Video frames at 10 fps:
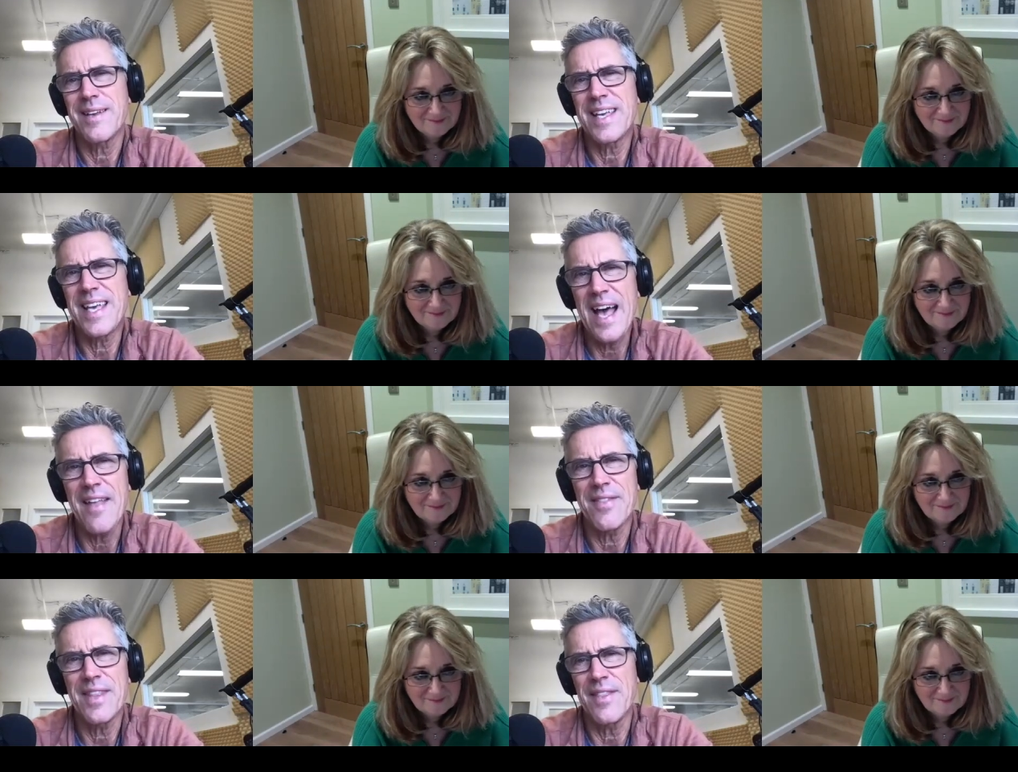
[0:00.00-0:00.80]
Speaker 1: get
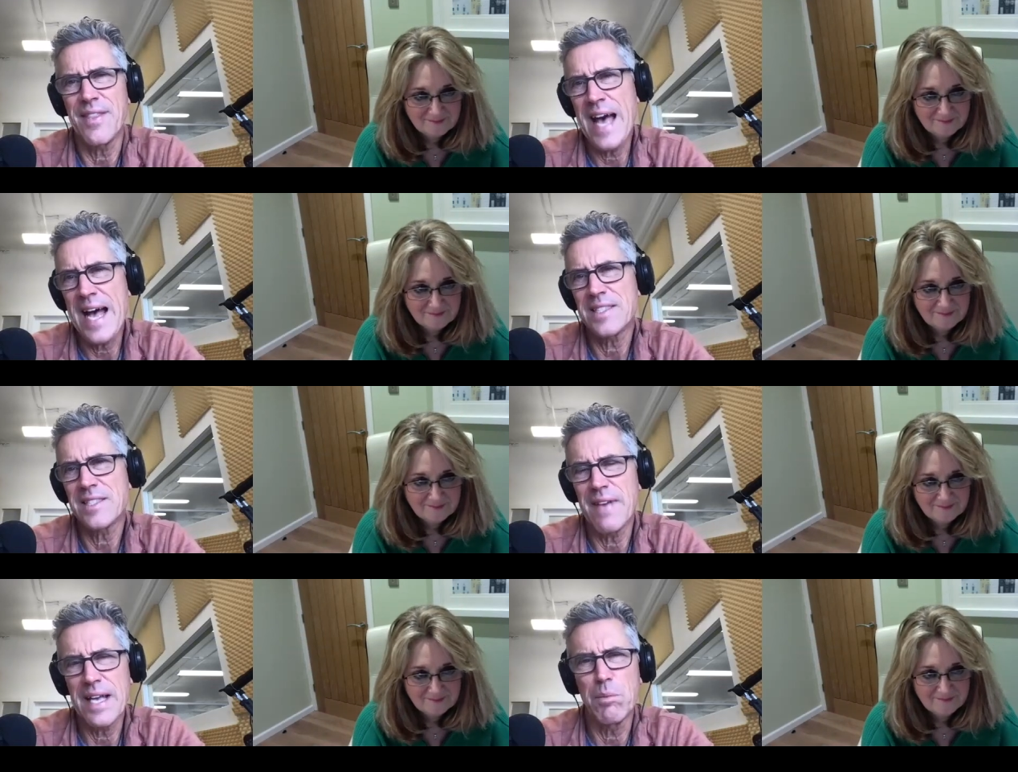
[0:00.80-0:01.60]
that that's
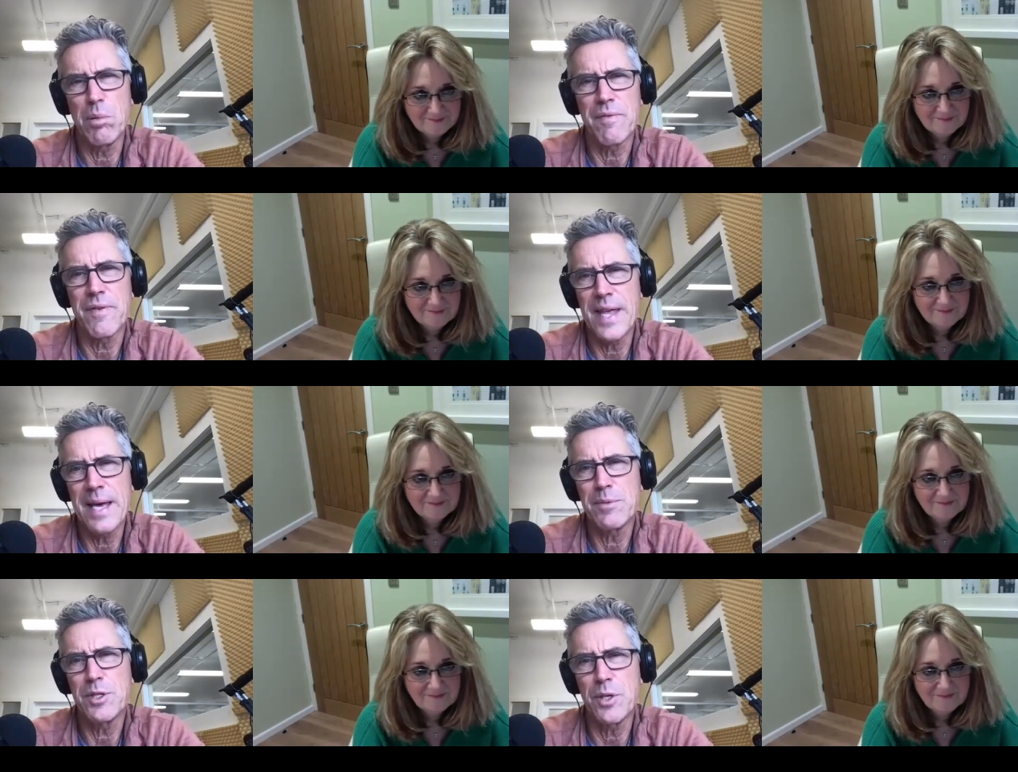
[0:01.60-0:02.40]
available for them
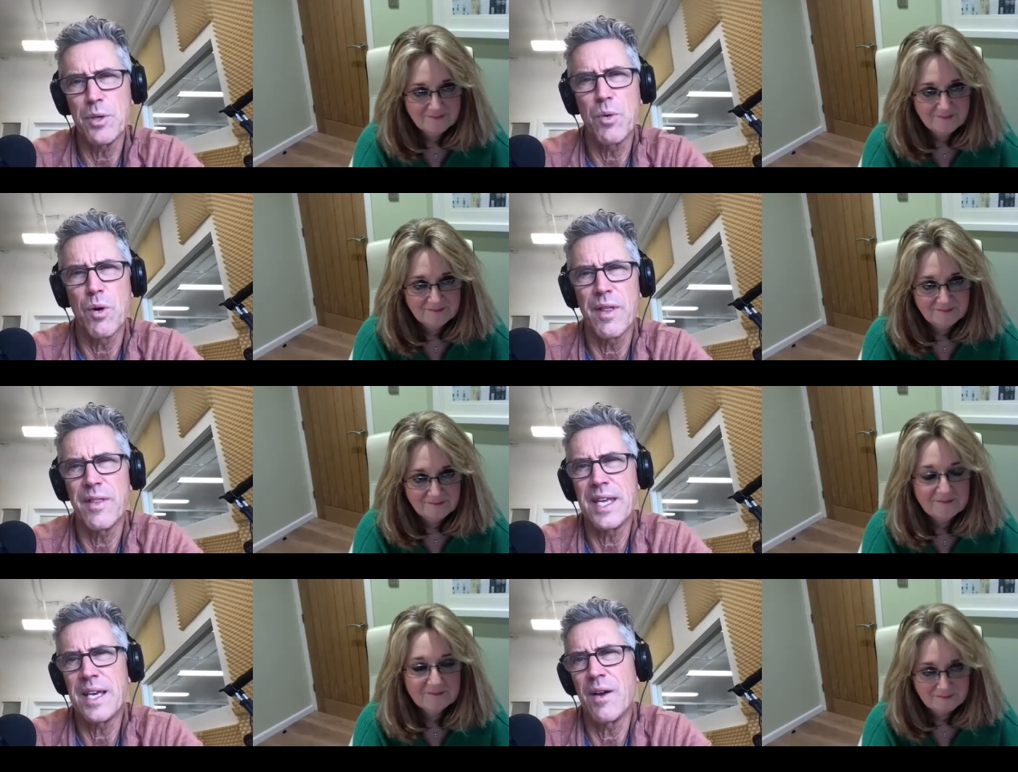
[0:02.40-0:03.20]
too or that
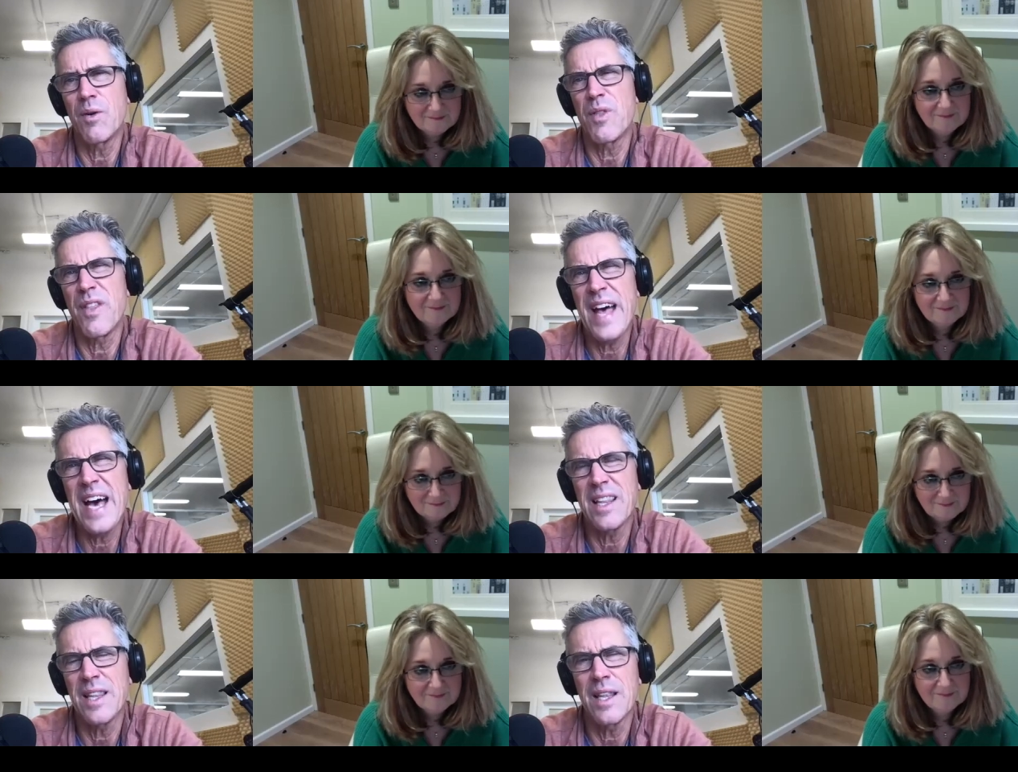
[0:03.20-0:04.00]
the or that that
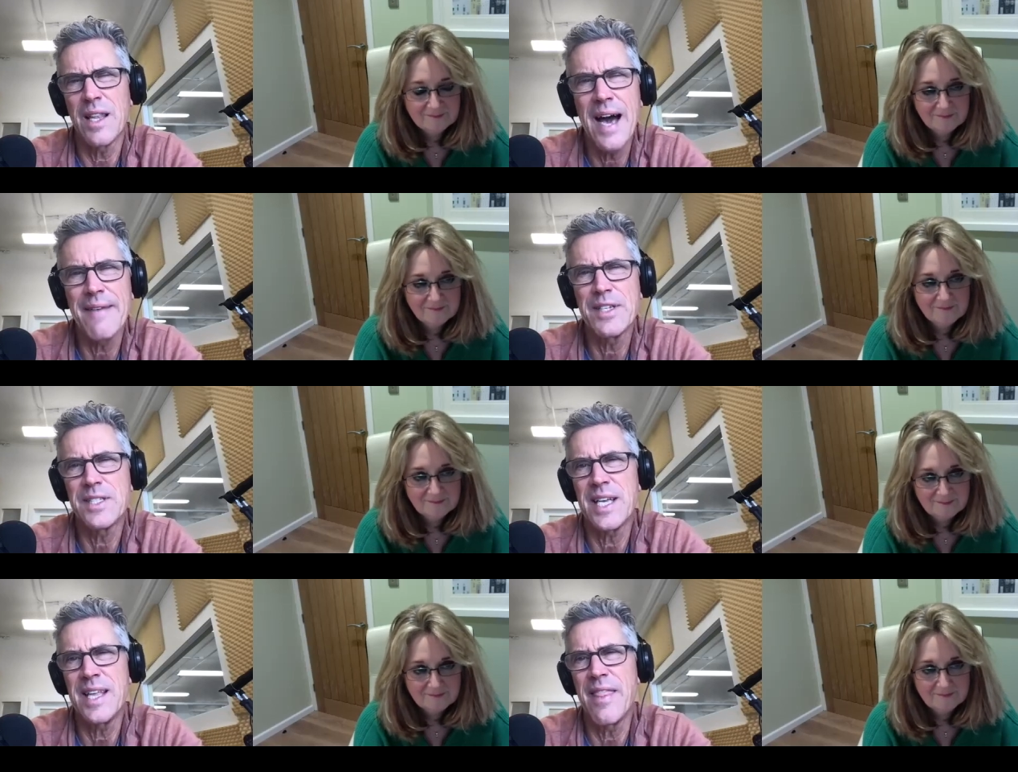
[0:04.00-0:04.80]
liveness
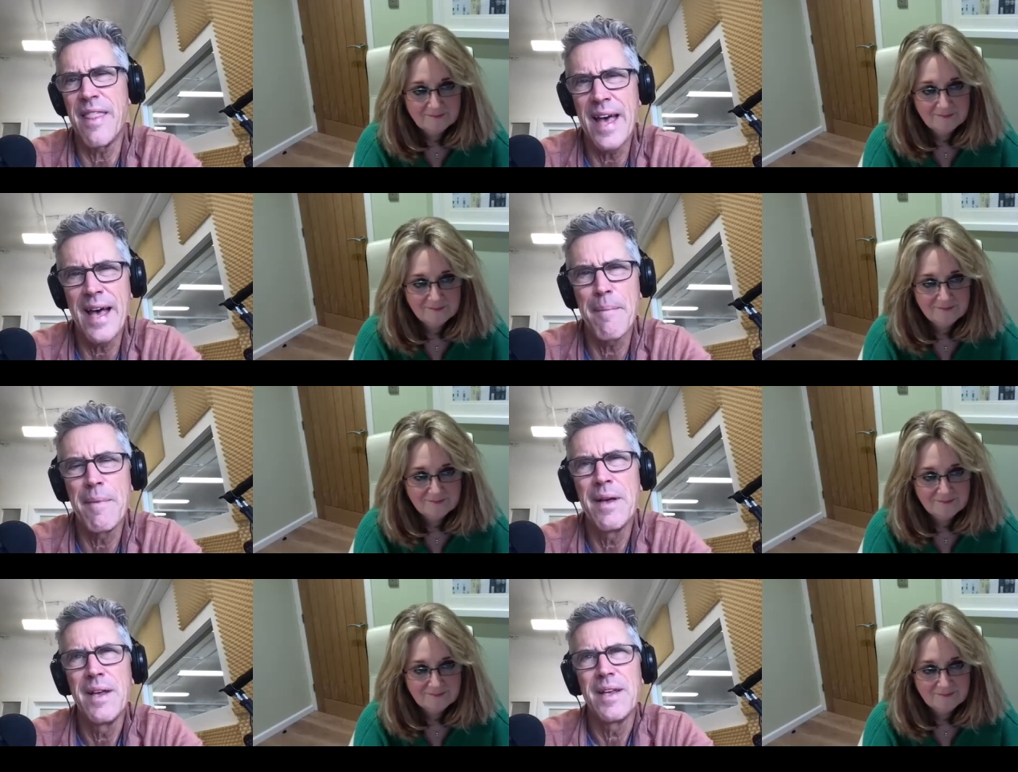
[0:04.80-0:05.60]
in them
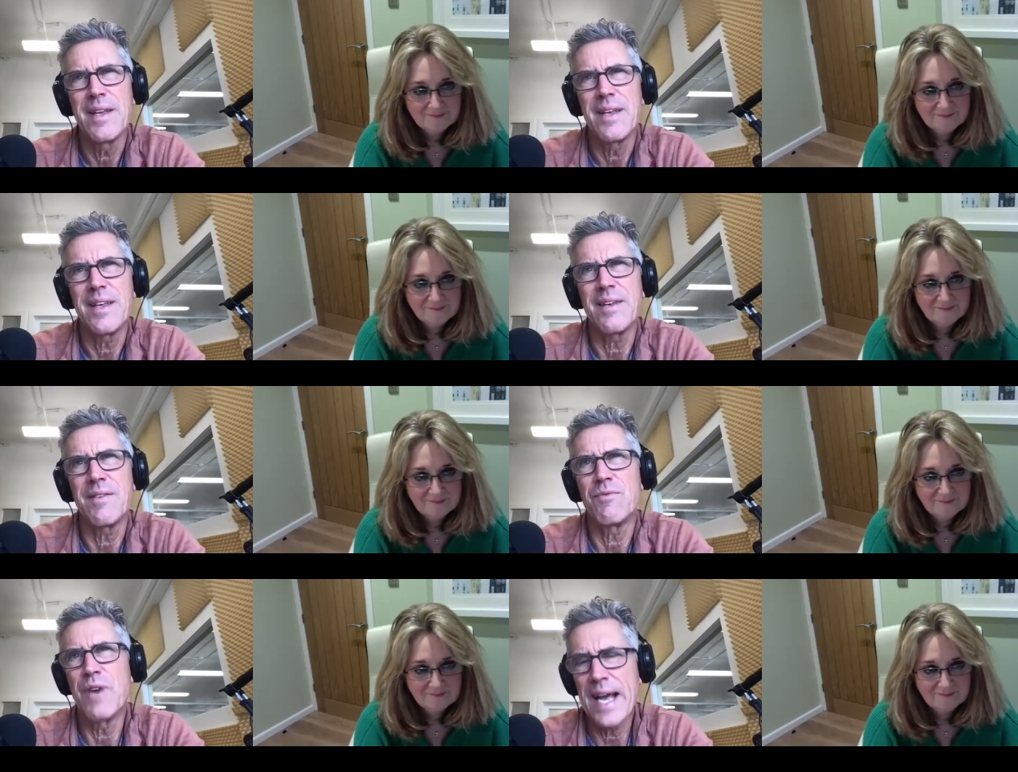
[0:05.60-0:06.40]

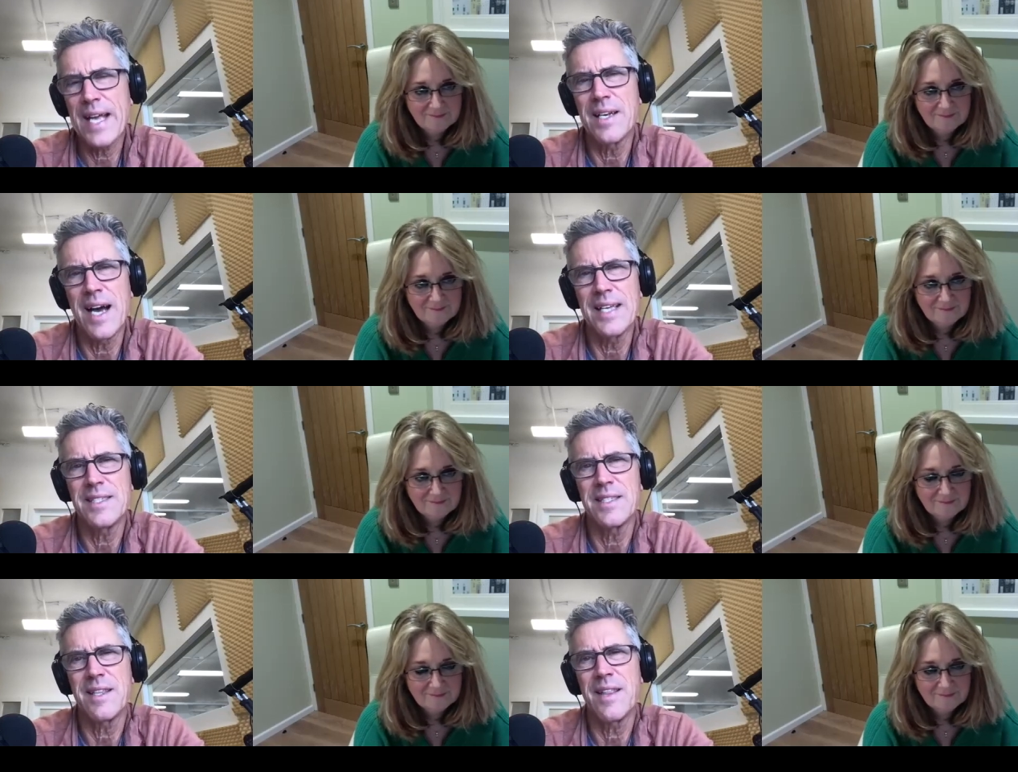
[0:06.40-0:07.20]

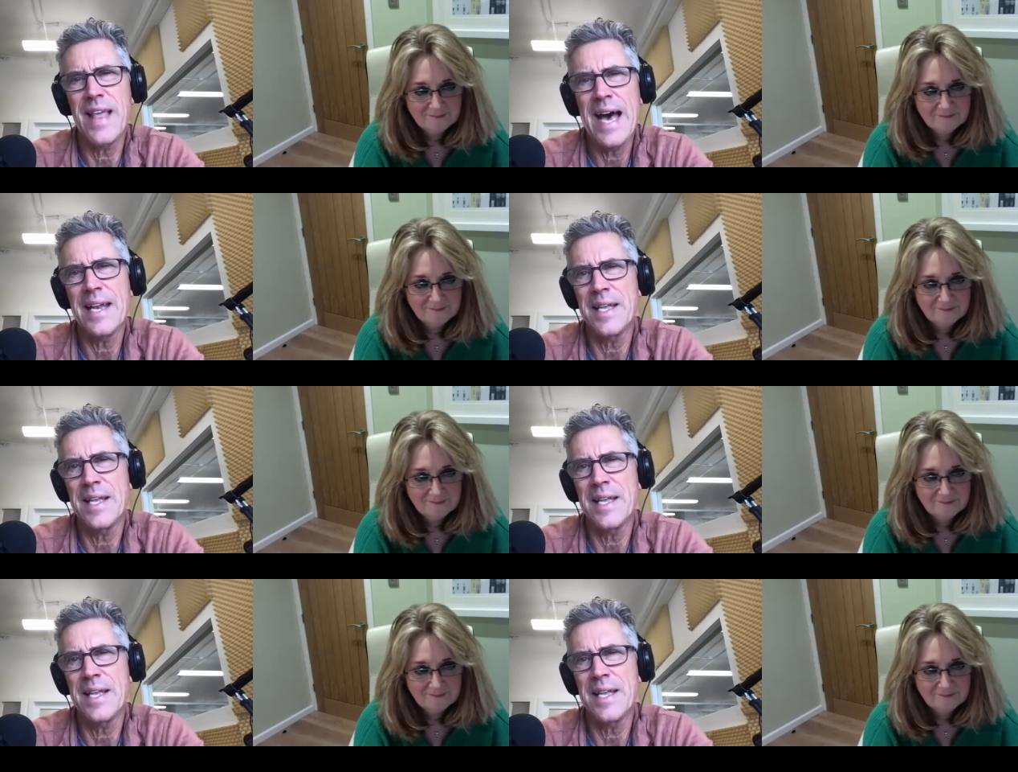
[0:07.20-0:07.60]
recognizes that in